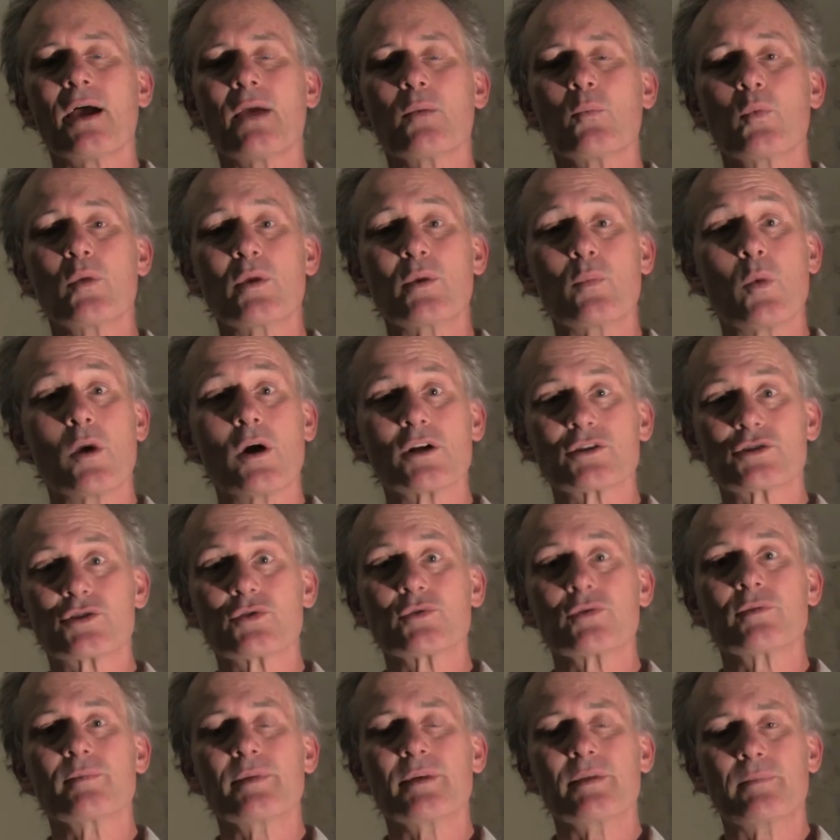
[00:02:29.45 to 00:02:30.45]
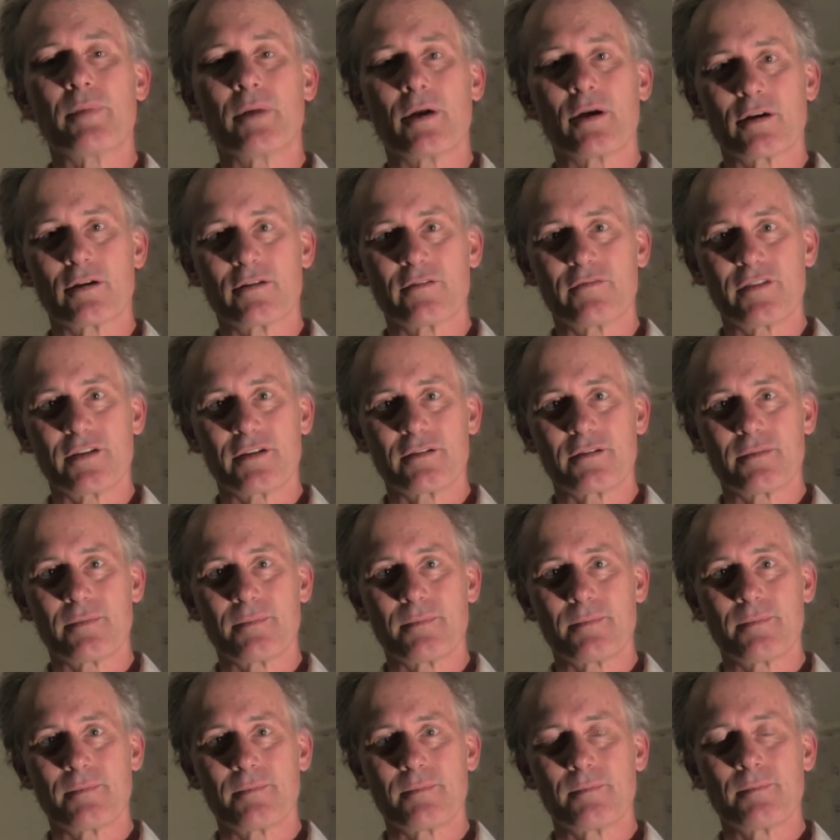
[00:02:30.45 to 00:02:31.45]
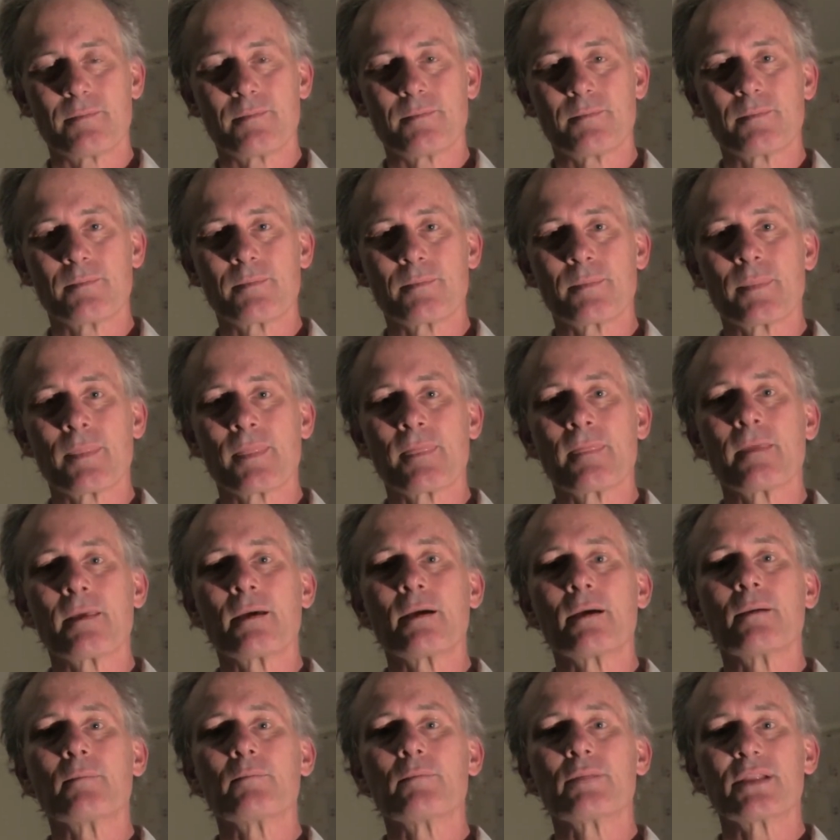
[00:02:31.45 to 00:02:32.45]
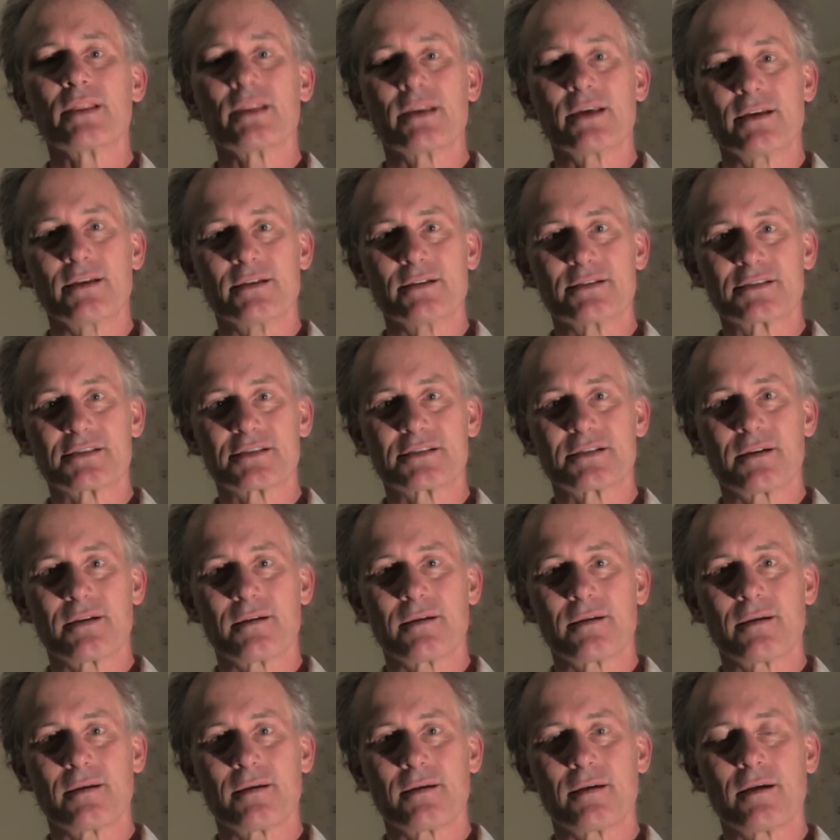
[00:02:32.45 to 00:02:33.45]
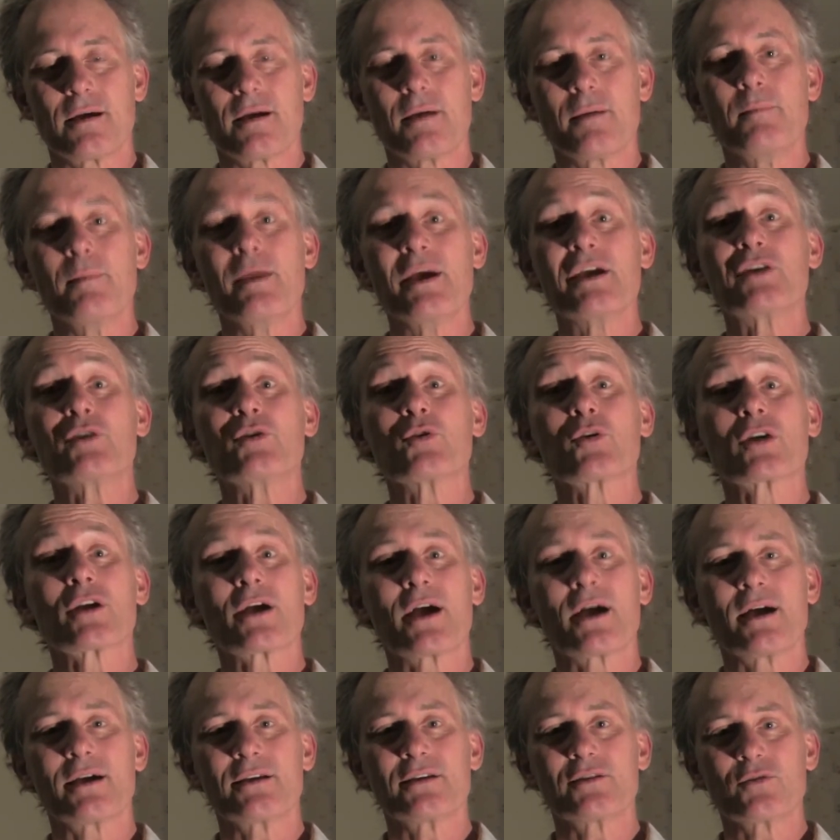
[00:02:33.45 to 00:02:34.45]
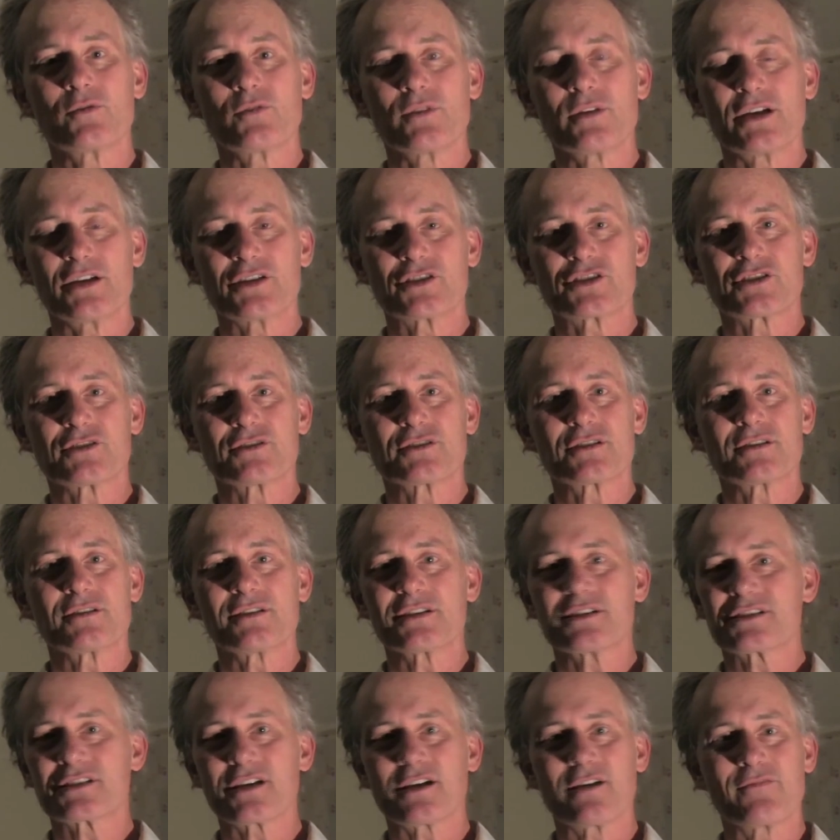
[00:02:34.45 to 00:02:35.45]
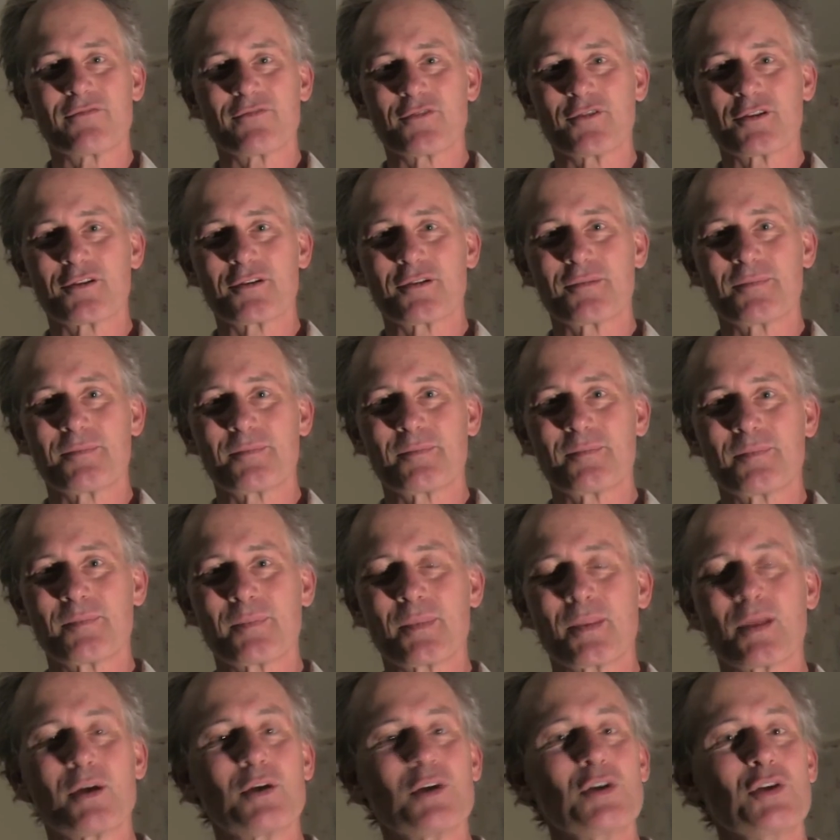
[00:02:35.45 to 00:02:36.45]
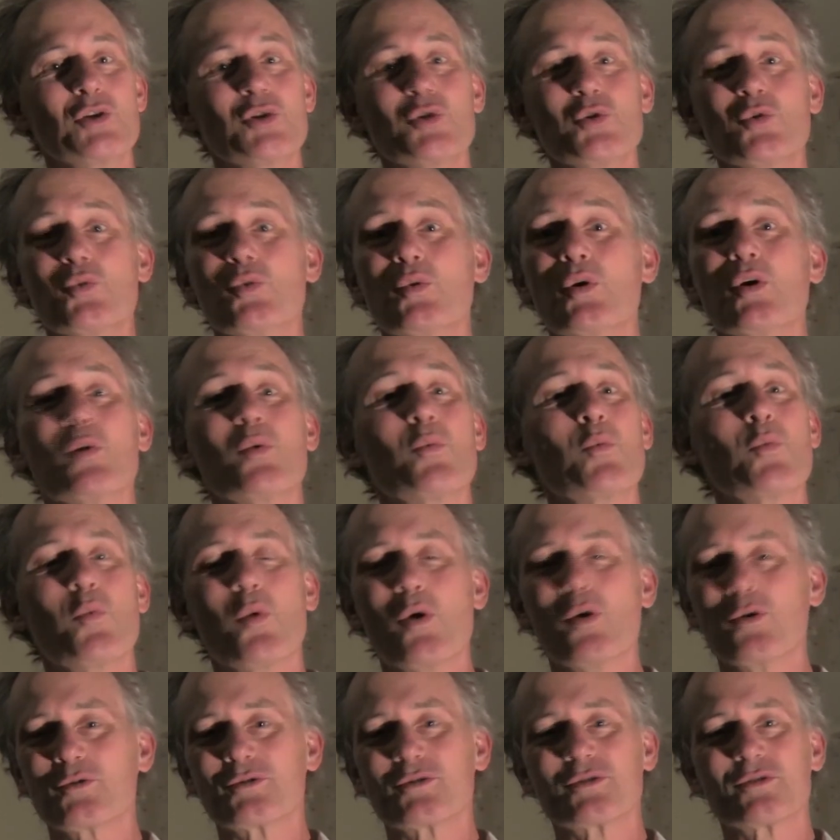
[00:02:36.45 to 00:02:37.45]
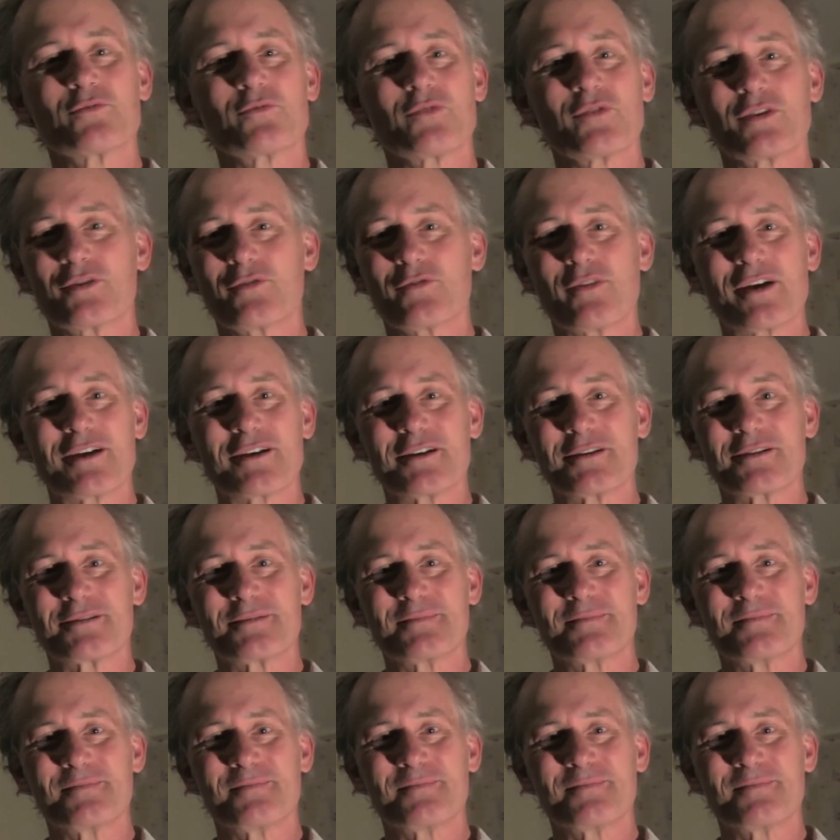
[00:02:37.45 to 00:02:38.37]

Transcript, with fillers: And we want you to be part of it. Please make your kind donation to this effort. You won't regret it.